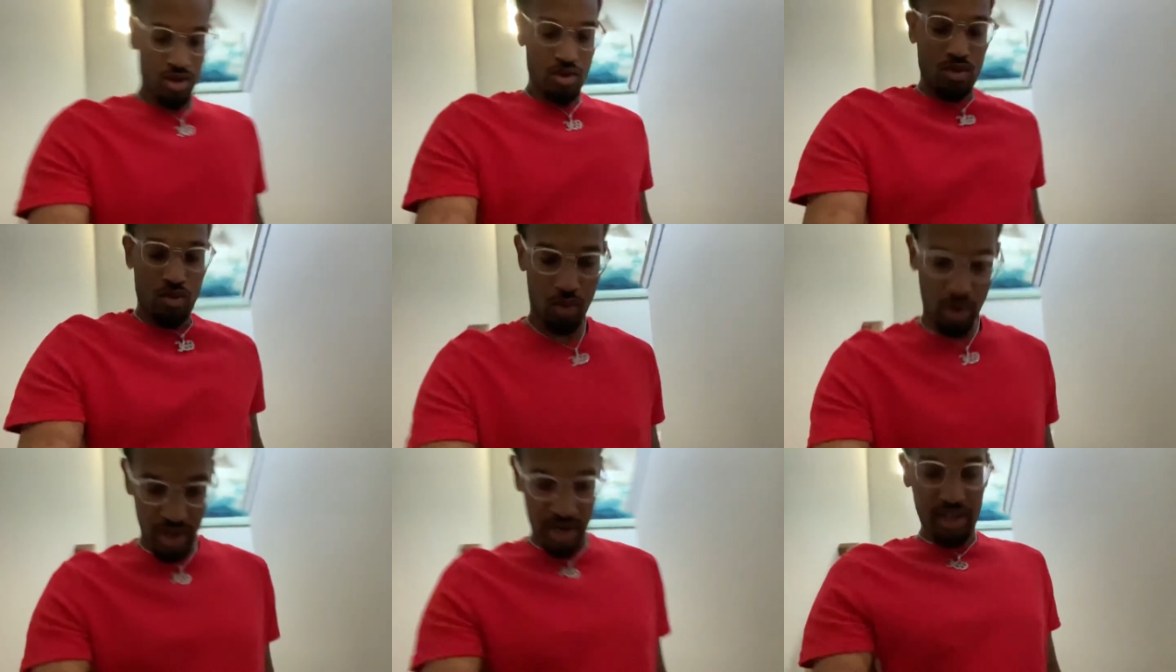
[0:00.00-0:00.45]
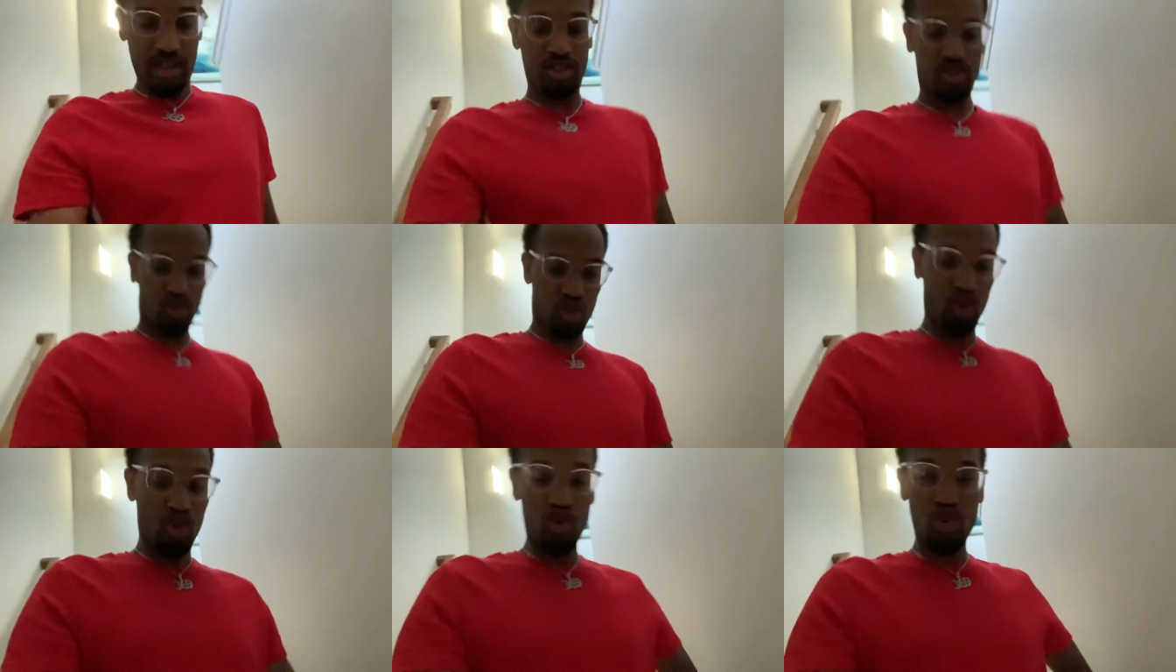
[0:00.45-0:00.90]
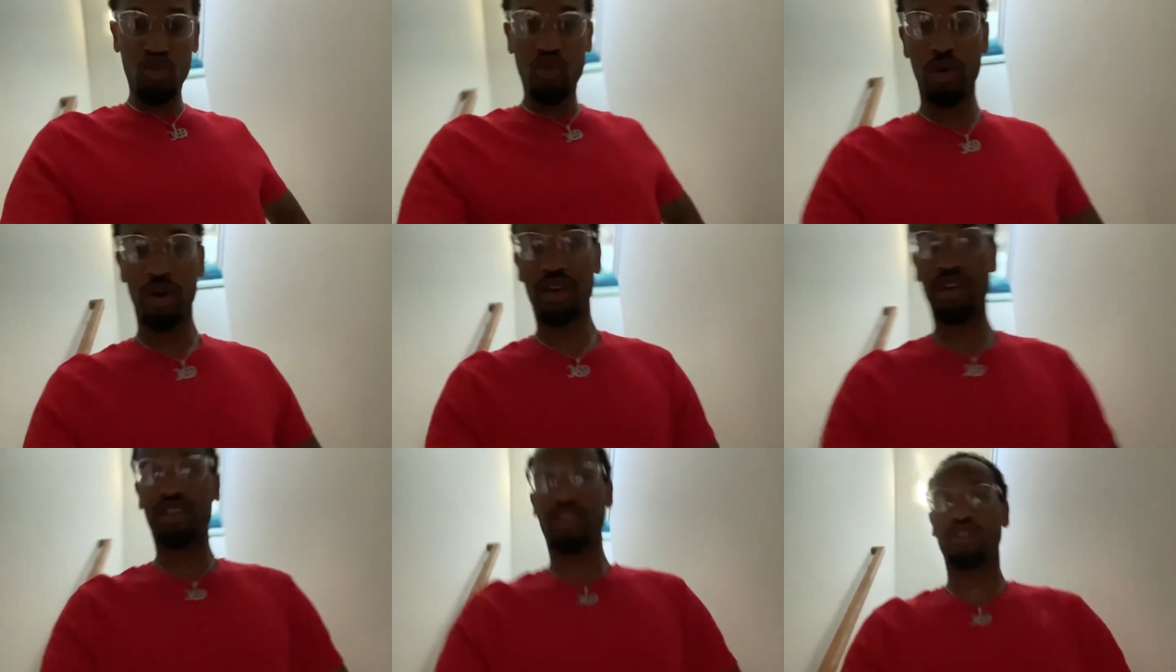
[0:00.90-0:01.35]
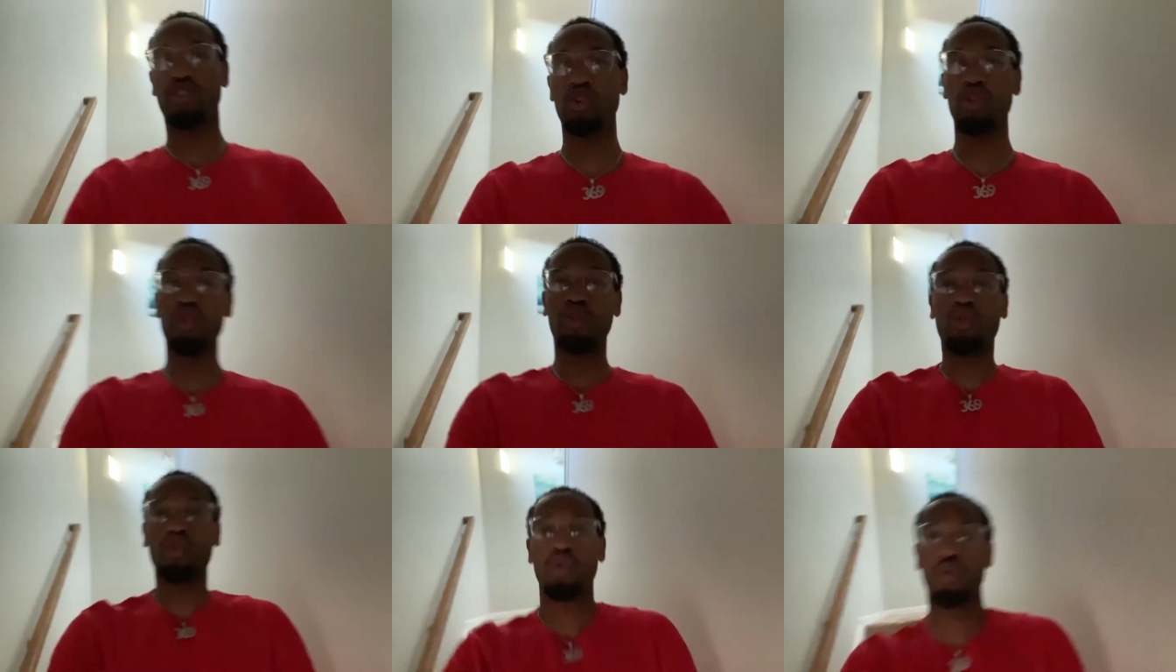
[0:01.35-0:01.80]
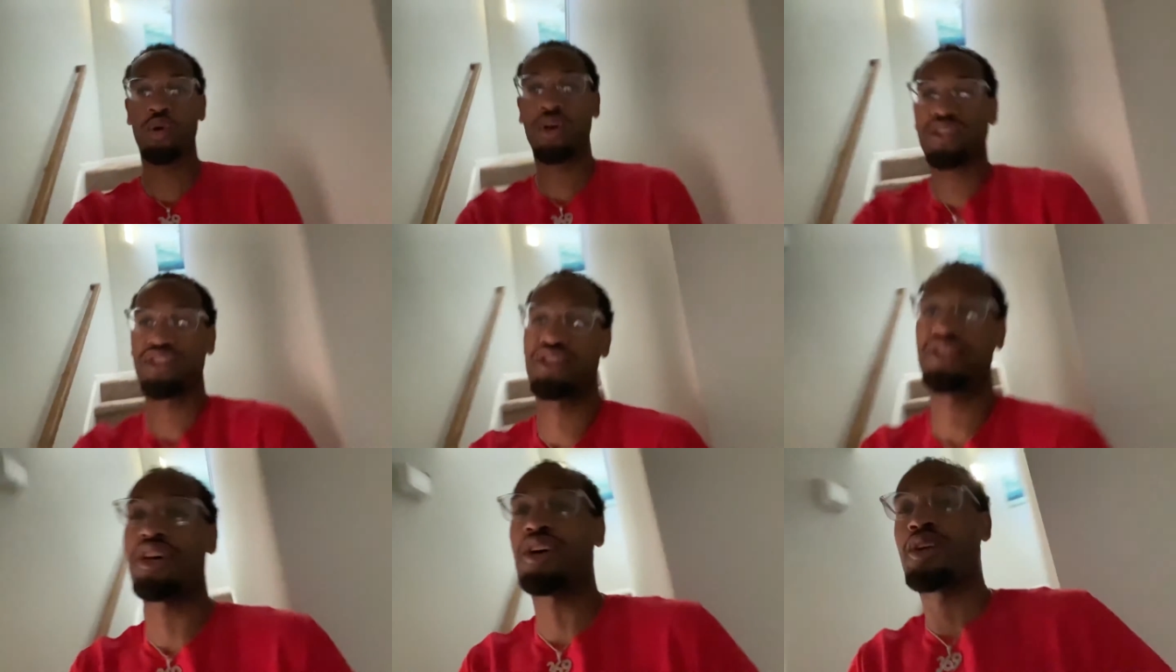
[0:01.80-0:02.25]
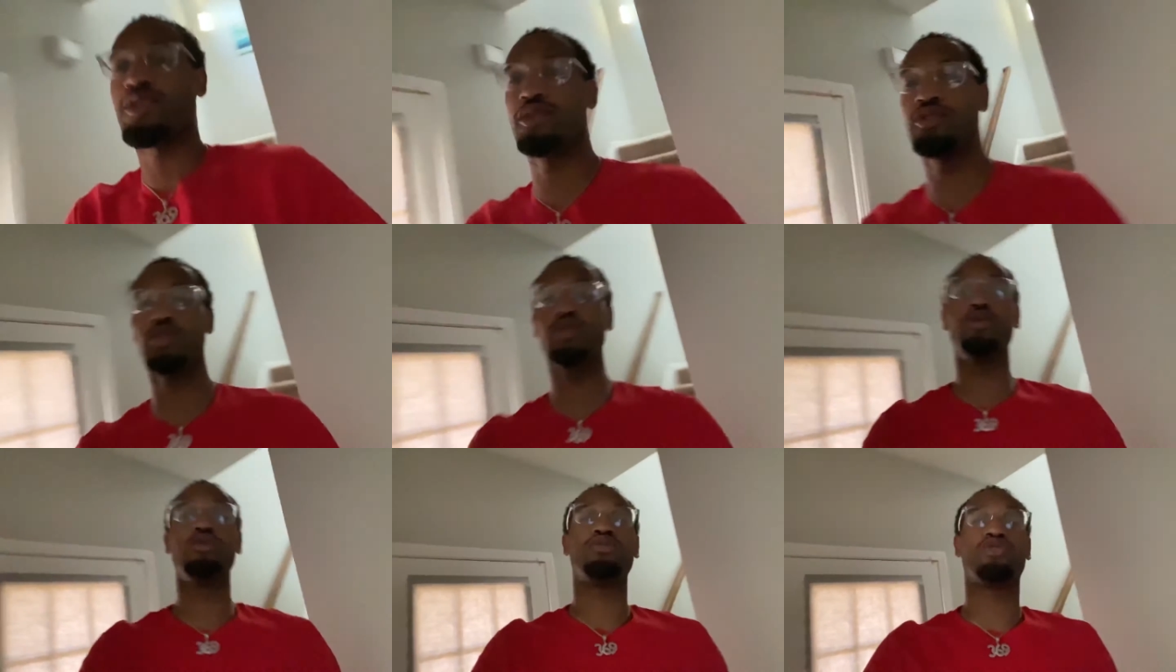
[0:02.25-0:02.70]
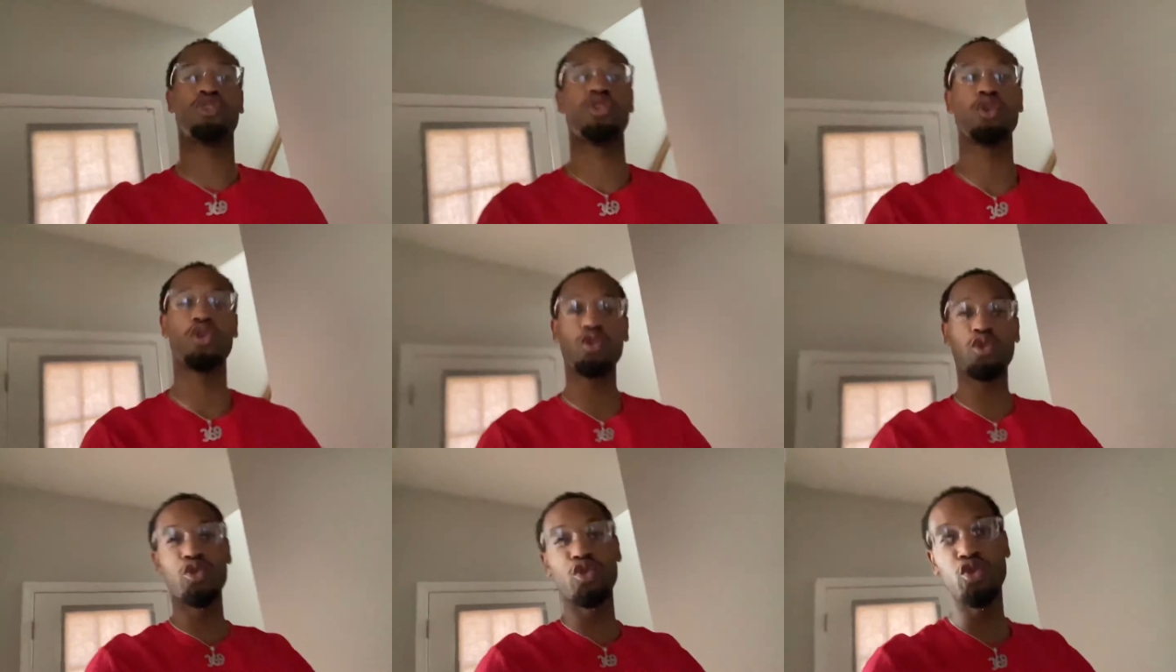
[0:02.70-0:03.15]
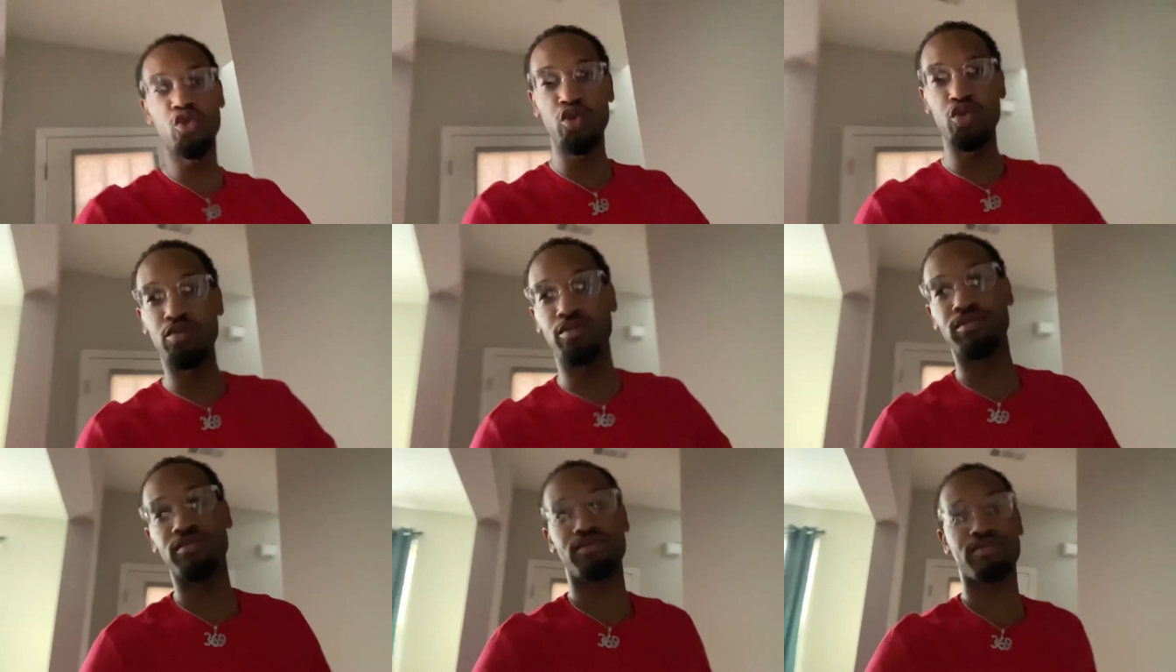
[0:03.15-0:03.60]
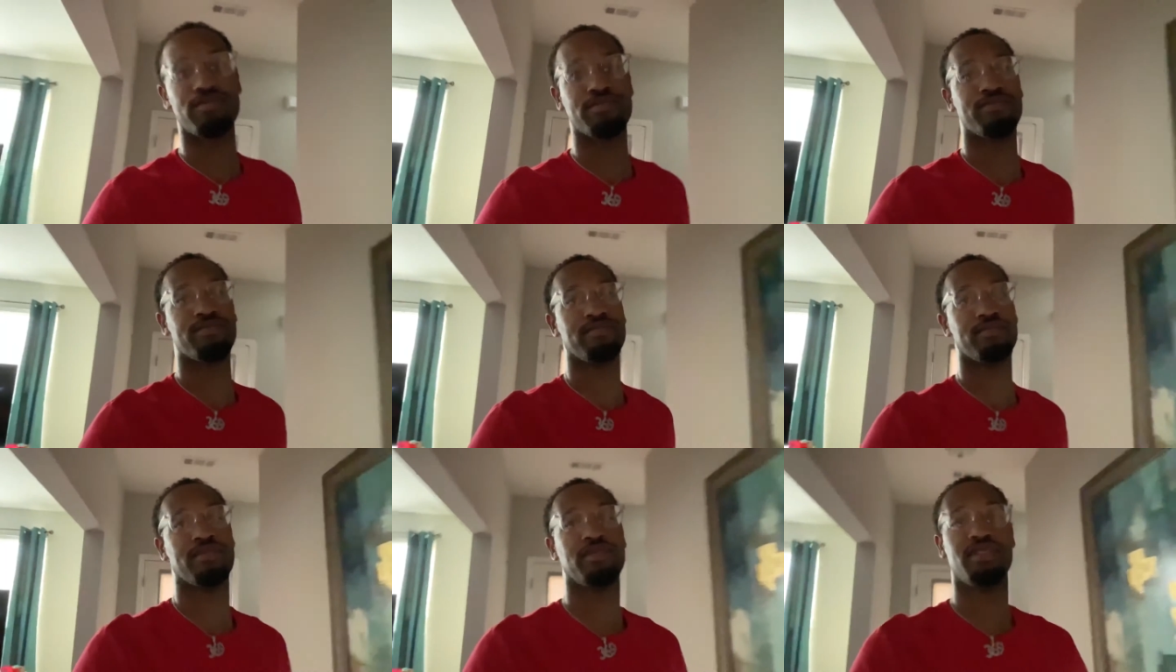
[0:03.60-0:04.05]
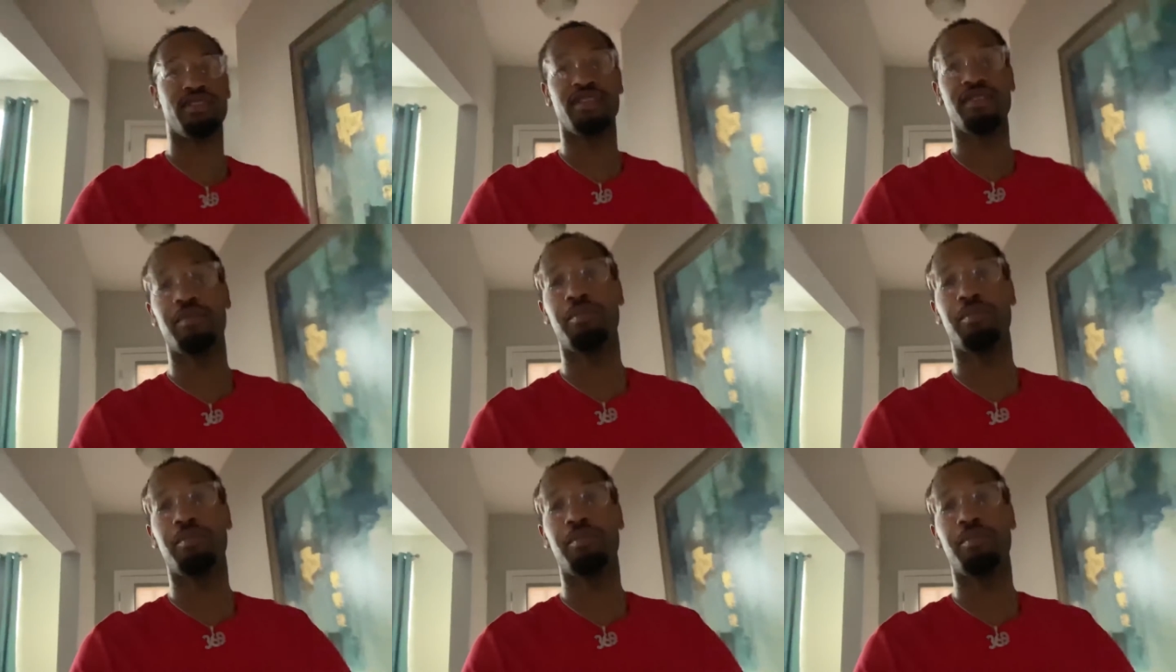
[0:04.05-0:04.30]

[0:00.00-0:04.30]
What it do, what it do, what's up YouTube? Your